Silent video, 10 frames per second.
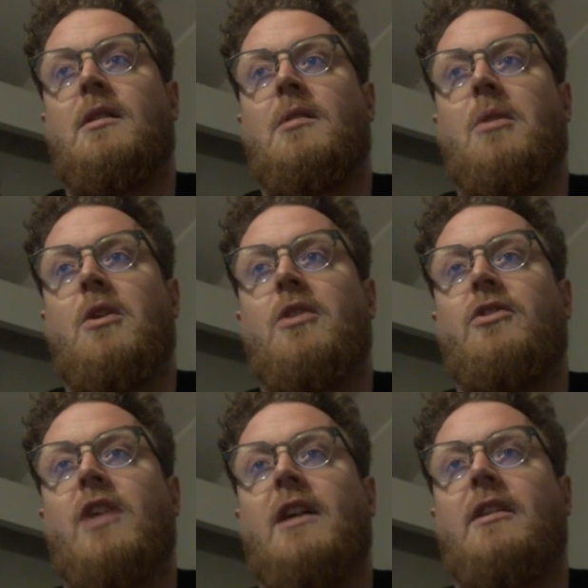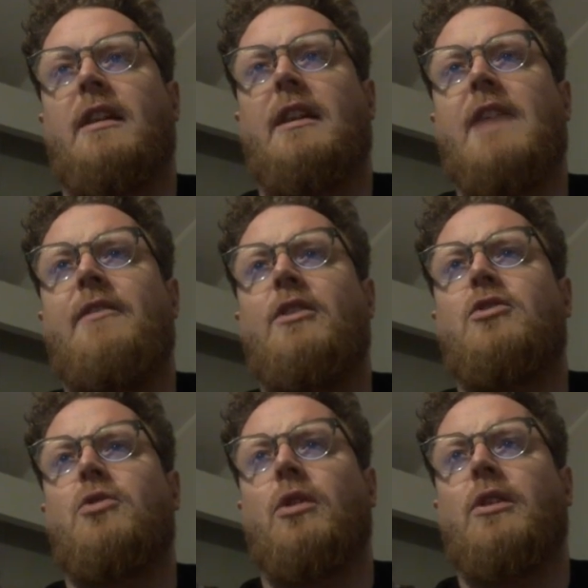Opponent's getting leveled
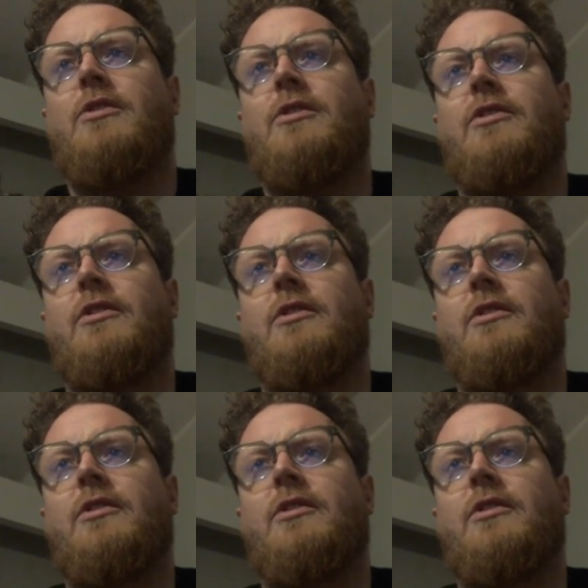crawlers.